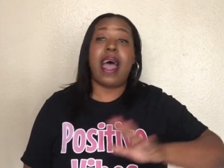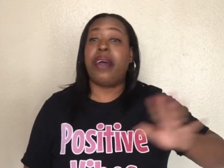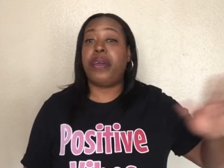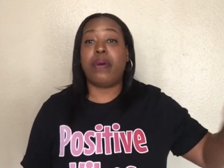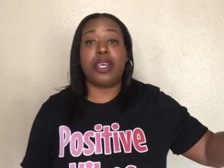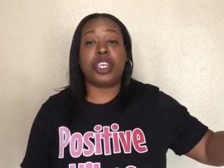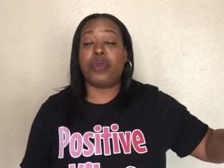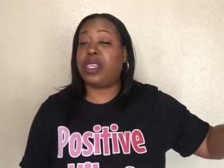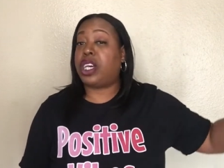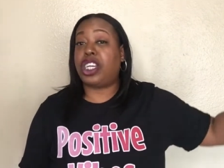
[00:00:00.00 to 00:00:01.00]
out here in these
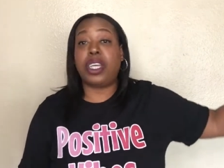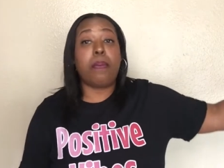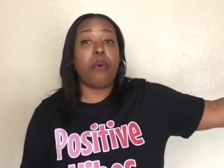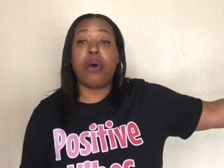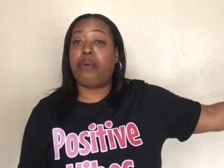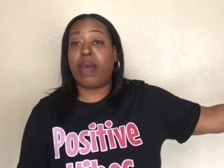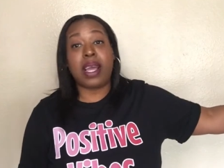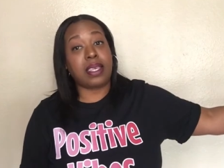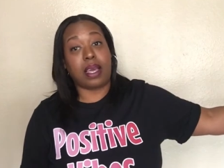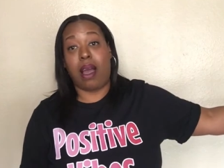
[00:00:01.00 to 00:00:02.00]
streets because she born and
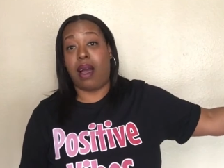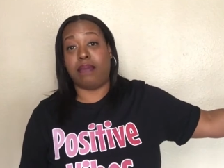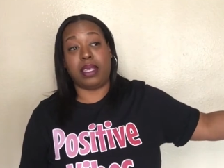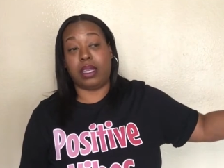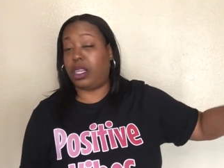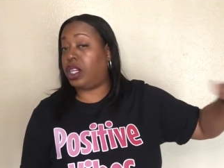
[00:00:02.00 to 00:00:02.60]
raised in Compton.